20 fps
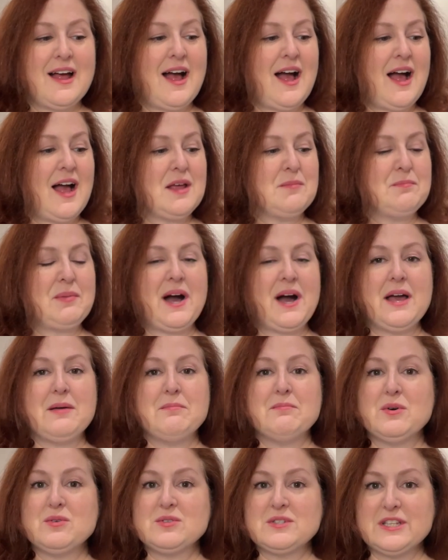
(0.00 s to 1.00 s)
I buy
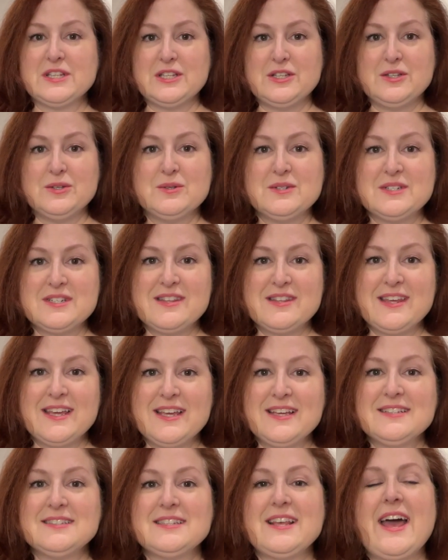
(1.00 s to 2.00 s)
mostly used
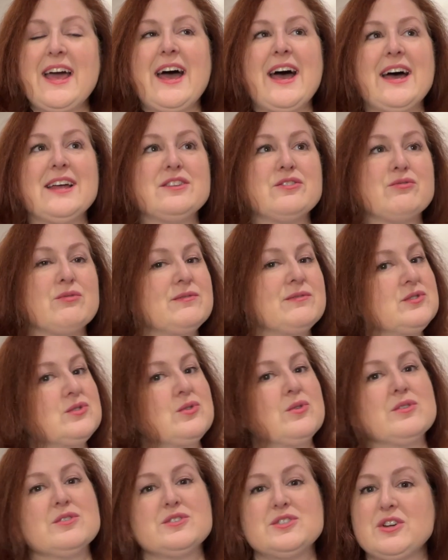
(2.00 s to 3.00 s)
things at thrift
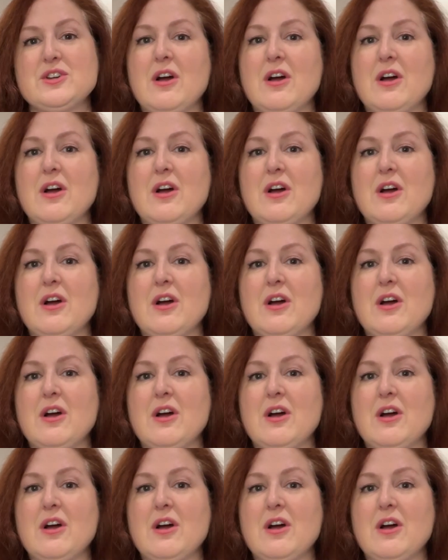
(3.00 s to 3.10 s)
stores,